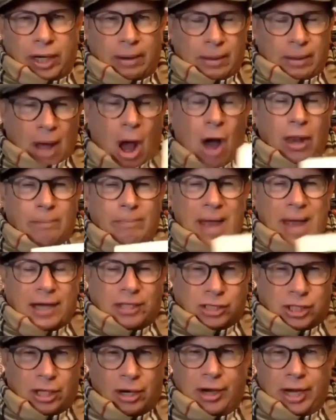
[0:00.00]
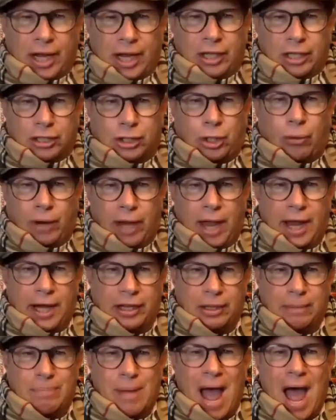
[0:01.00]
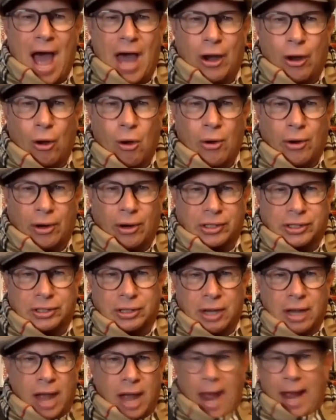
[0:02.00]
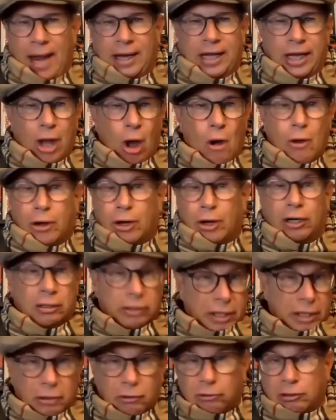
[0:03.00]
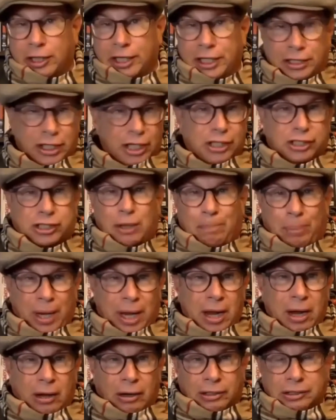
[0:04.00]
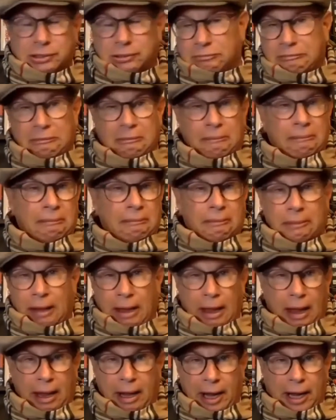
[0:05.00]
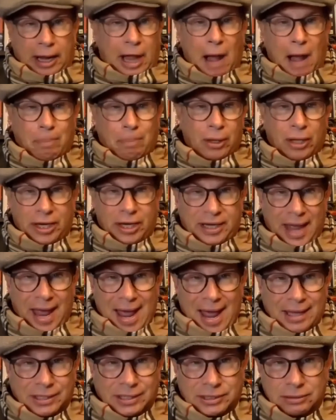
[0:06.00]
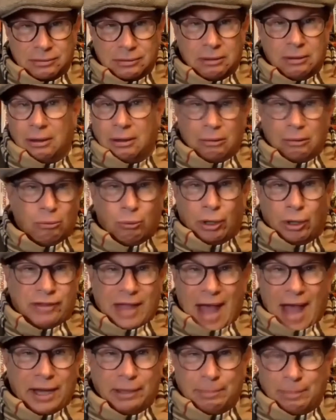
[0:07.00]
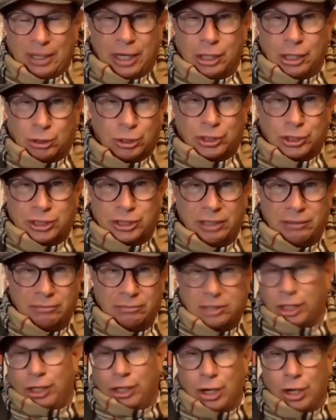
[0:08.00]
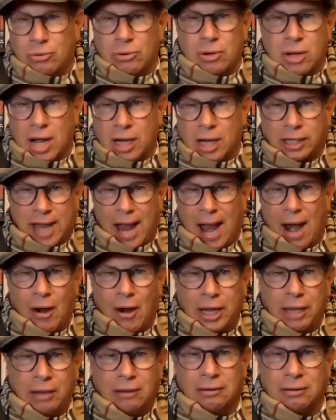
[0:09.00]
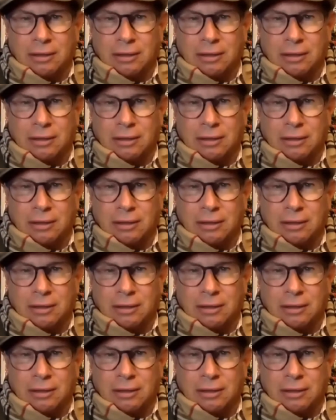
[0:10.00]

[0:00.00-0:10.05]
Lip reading: all the bacteria that's creating the bad odors. And the odor literally disappears in a couple of days. Would that be interested to you, Gary?